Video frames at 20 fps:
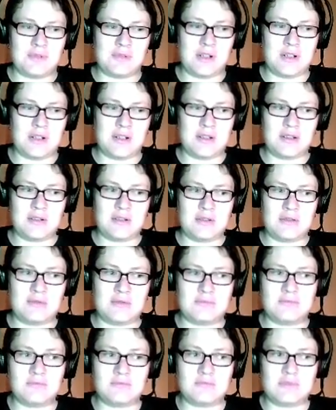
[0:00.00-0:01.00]
uh,
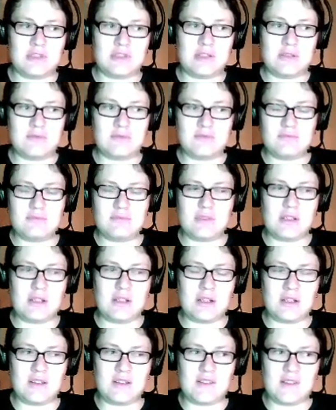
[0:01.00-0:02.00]
how
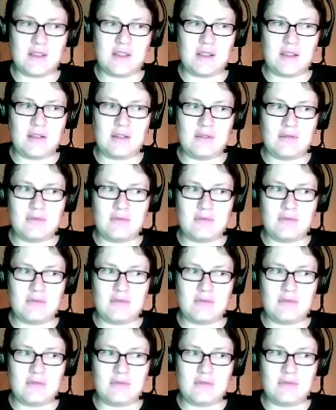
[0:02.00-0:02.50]
do you say it?